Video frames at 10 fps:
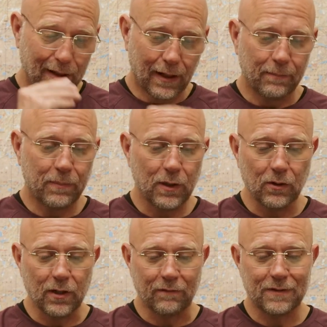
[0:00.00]
uh,
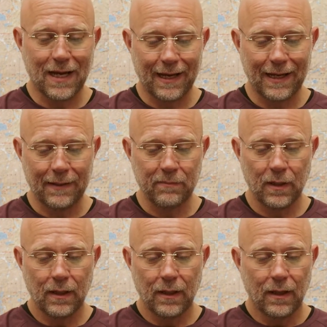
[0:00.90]
period of time.
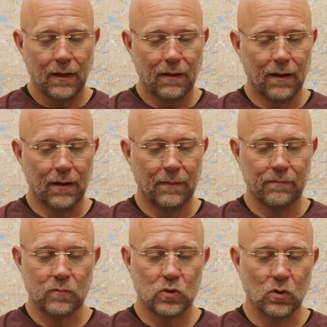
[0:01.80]

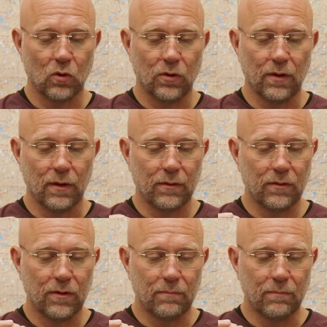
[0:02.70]
Um, so the, the